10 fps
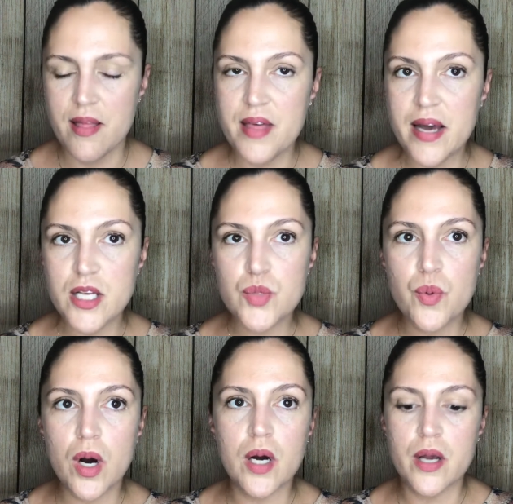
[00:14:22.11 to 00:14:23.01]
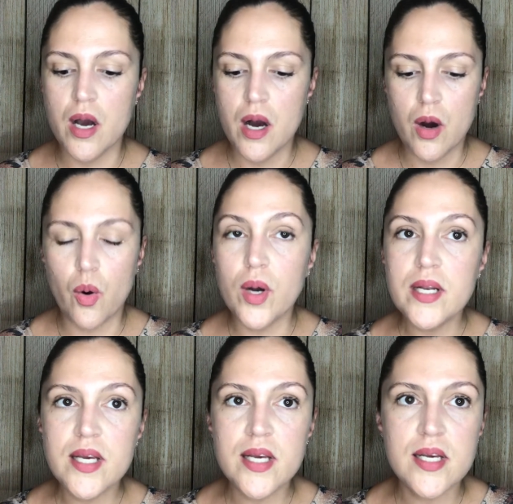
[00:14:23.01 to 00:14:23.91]
That is what
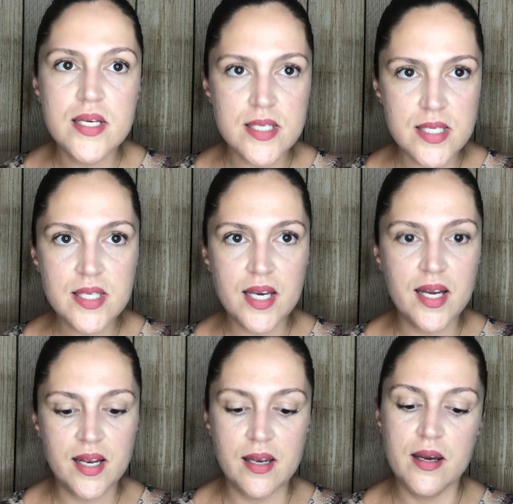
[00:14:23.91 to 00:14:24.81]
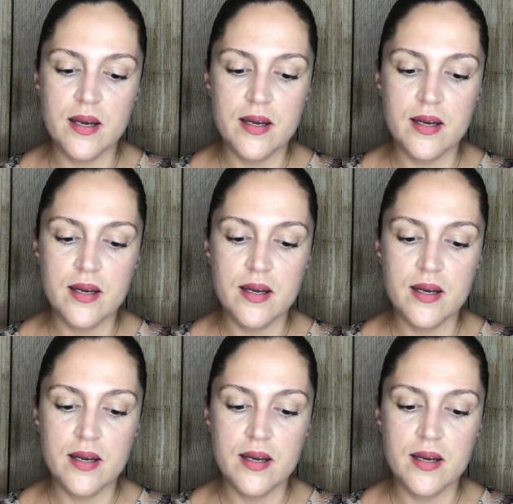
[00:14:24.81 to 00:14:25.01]
oily skin